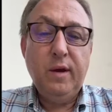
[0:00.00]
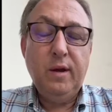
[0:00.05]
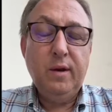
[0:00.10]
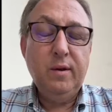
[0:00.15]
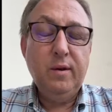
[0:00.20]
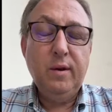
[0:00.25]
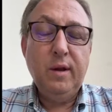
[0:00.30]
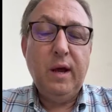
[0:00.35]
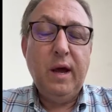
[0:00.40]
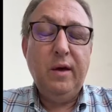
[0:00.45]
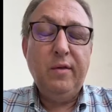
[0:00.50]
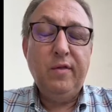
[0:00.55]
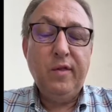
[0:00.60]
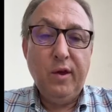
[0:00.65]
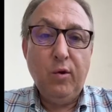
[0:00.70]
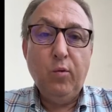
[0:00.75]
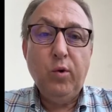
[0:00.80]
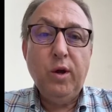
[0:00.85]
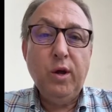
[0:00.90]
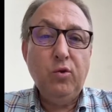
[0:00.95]
and I
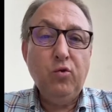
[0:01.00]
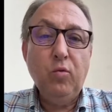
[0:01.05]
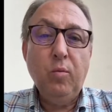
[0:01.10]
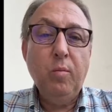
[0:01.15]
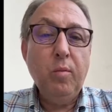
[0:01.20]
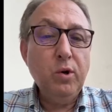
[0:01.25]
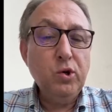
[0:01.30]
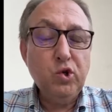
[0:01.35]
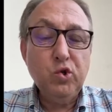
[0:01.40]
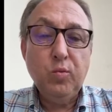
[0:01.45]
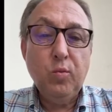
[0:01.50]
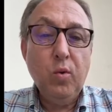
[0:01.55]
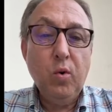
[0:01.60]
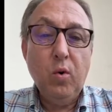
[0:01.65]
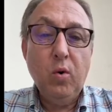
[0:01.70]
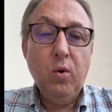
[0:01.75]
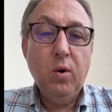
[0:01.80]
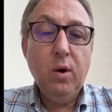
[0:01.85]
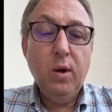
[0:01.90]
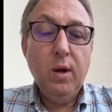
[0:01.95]
think we can do much
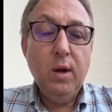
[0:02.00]
more.